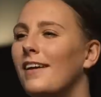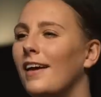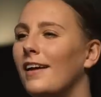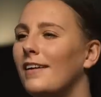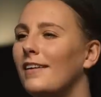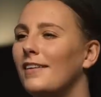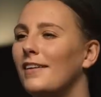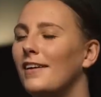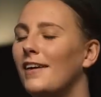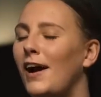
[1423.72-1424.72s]
Like,
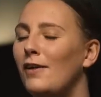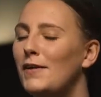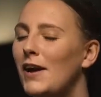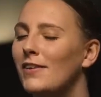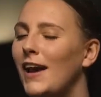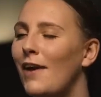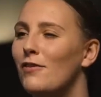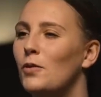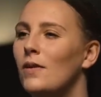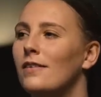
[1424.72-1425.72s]
I'm having
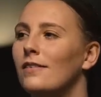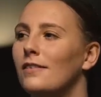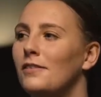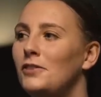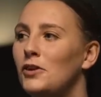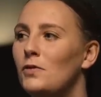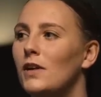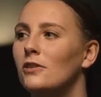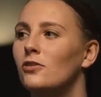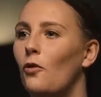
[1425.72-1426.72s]
everyone do
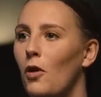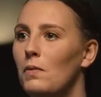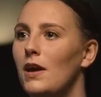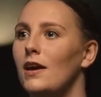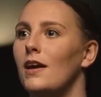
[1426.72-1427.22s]
things for me,